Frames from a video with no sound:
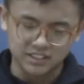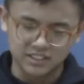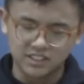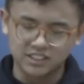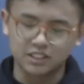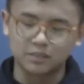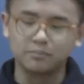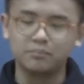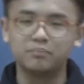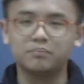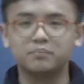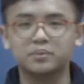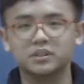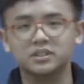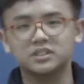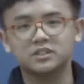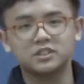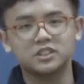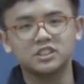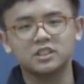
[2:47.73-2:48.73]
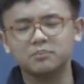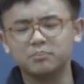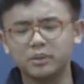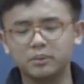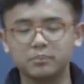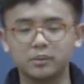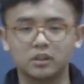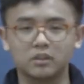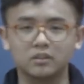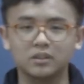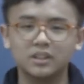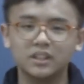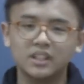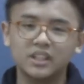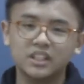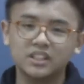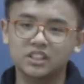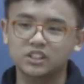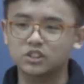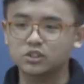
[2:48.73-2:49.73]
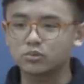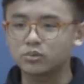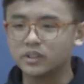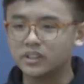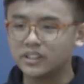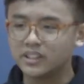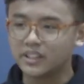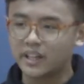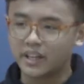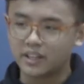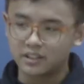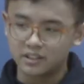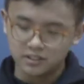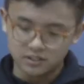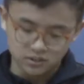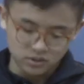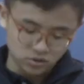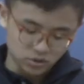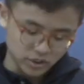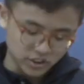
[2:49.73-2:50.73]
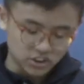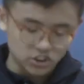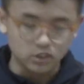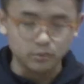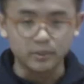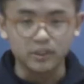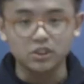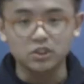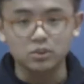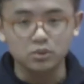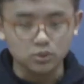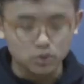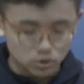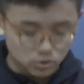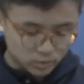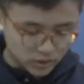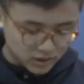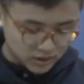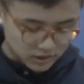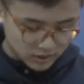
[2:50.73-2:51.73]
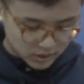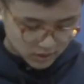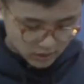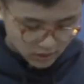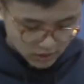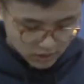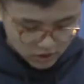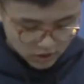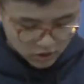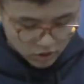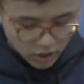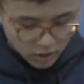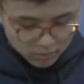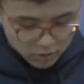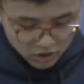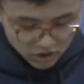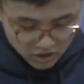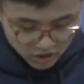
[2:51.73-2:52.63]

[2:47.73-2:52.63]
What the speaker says: Some people doesn't really like drinks to be too sweet. So I'm just